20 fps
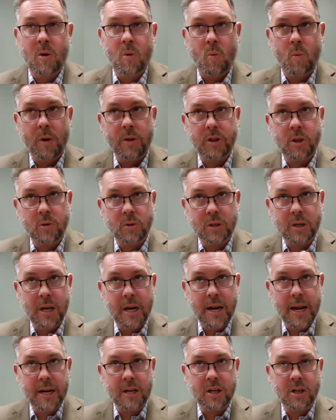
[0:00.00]
what those
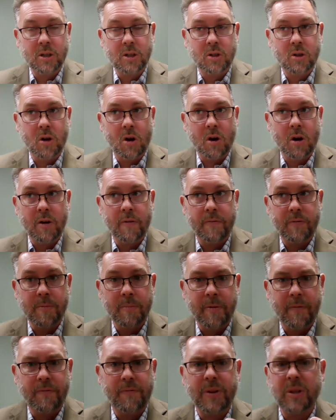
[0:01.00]
connections are from
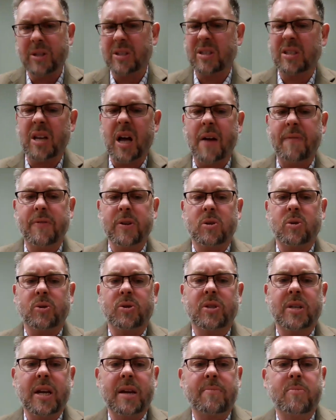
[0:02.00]
a philosophical
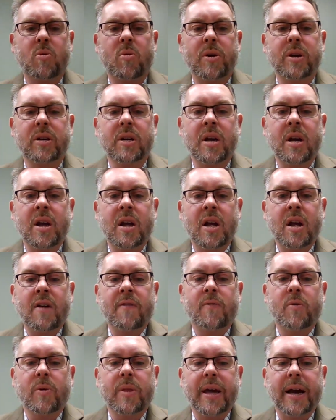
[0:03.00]
standpoint
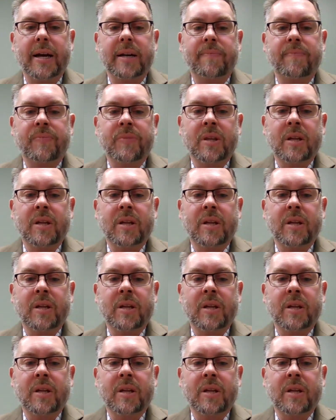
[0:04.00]
for that.